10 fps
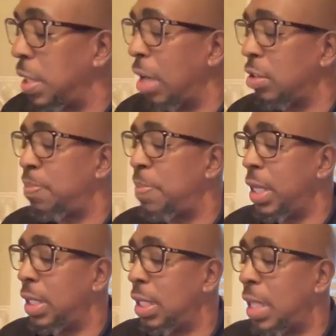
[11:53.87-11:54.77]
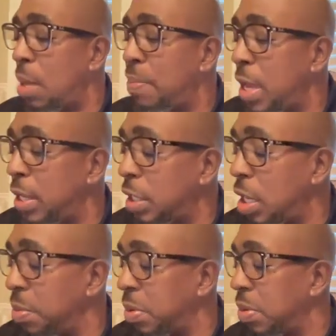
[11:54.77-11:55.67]
that thou speakest in thy
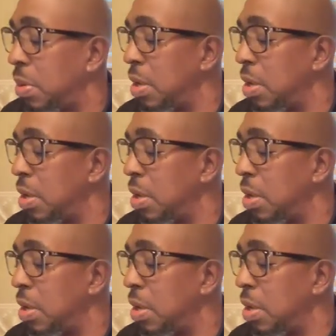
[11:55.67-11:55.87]
bedchamber.